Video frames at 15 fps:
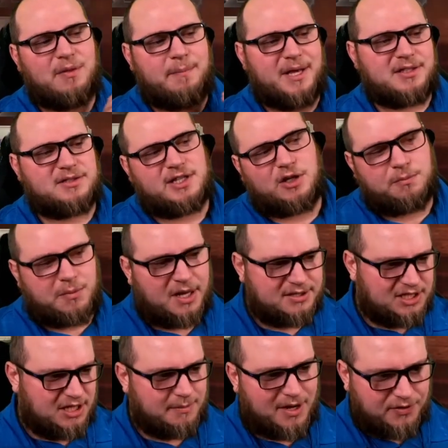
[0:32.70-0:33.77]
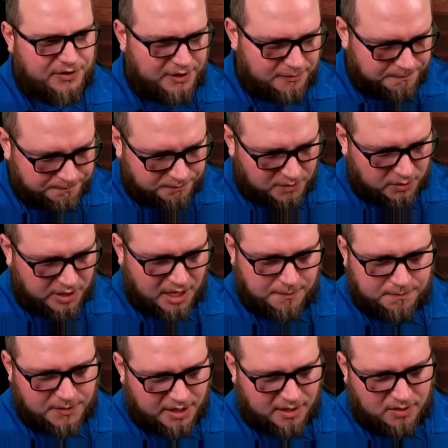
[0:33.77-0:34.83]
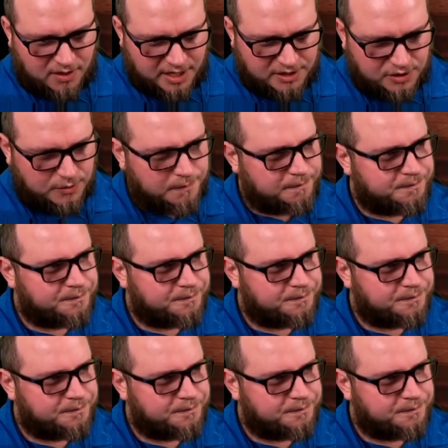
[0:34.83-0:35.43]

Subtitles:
the best guild boss team out there. Okay, I'm not going to lie to you.